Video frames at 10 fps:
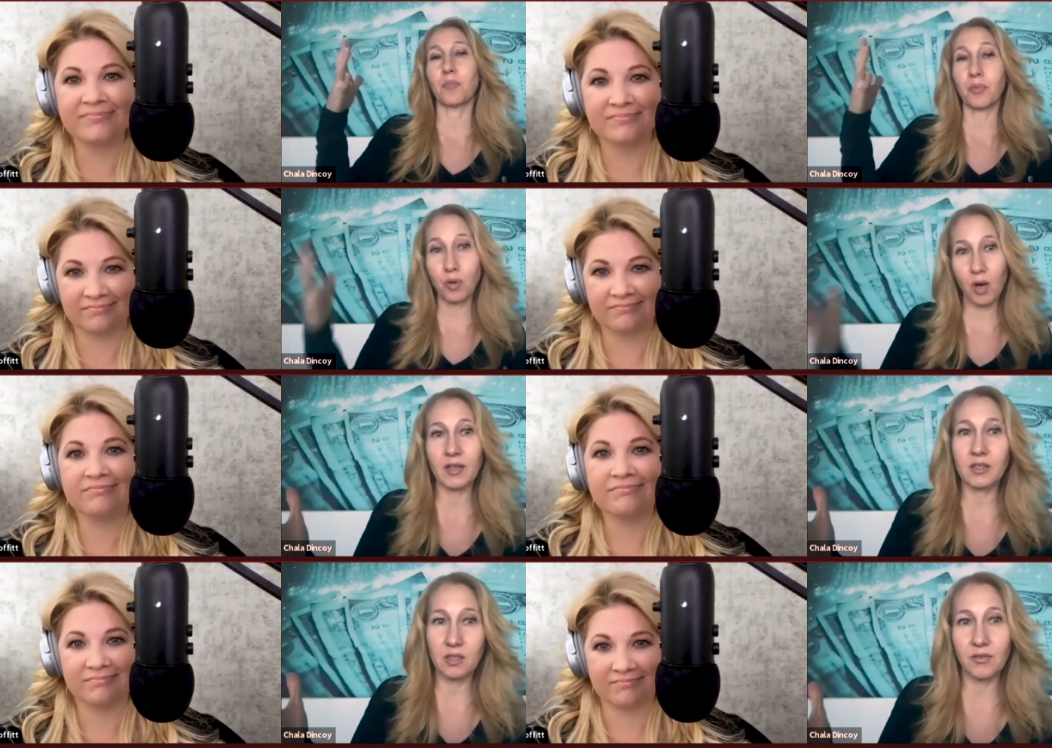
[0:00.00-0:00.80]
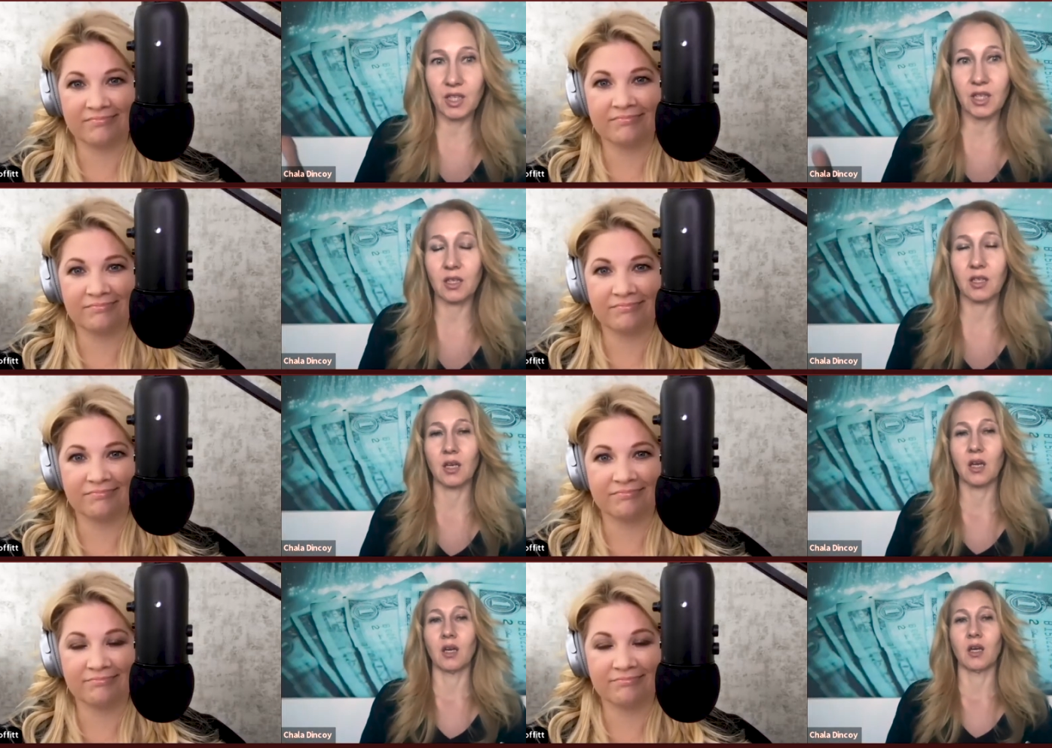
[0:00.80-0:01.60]
Speaker 1: productivity
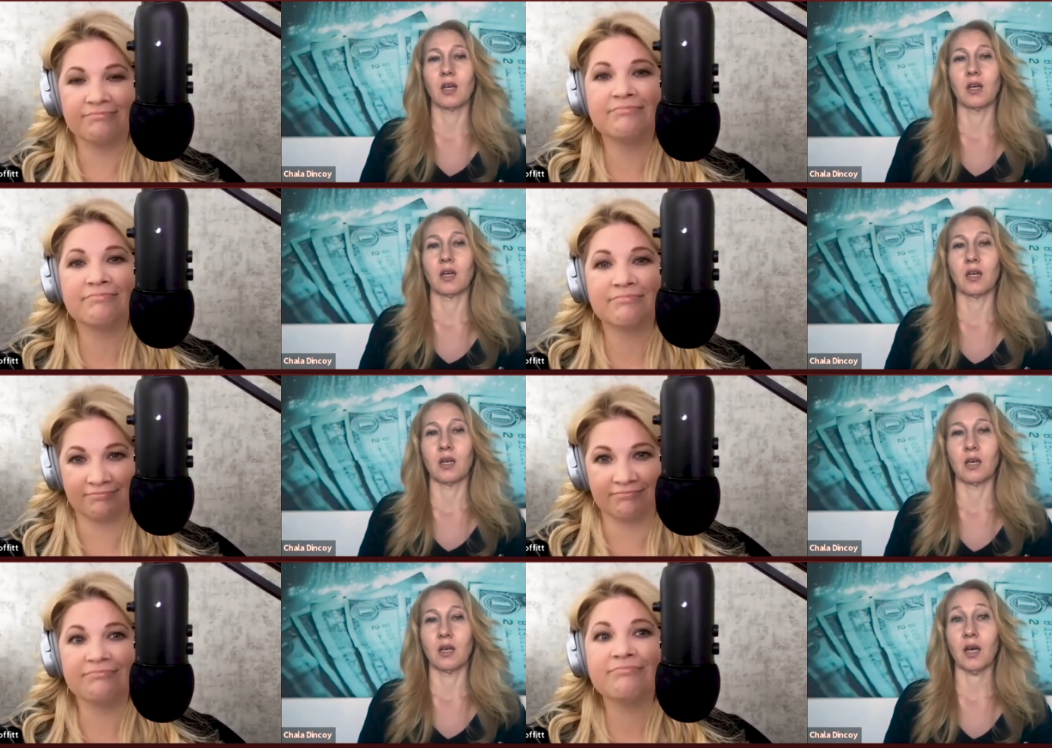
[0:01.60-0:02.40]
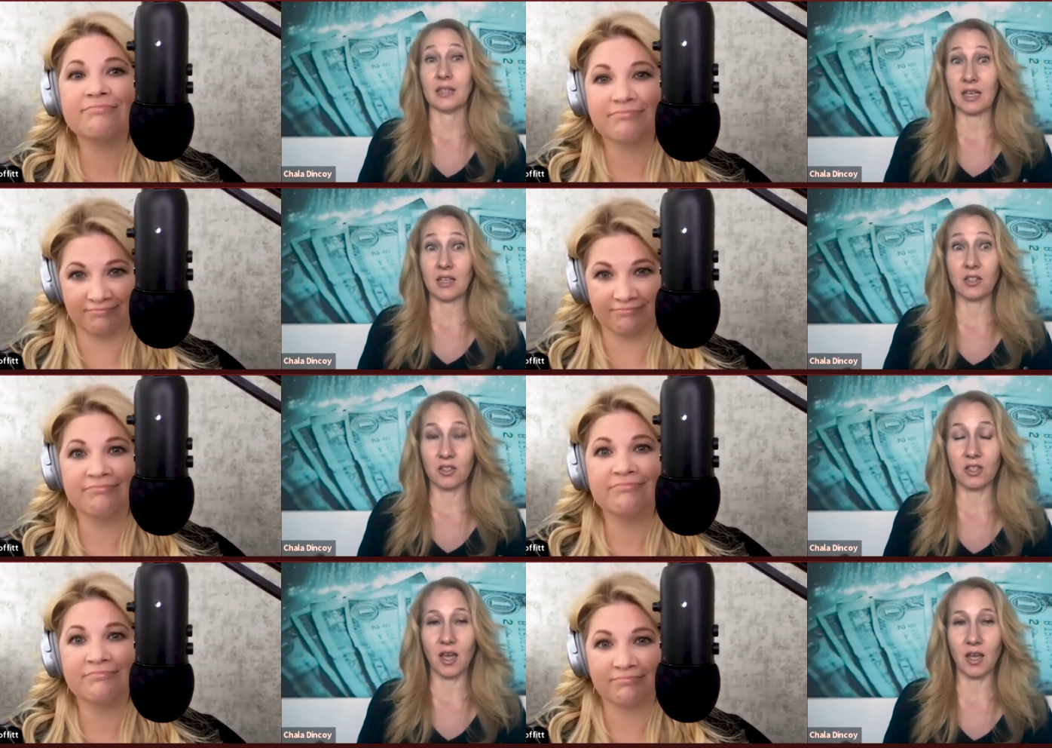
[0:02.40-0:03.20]
at the end of the day.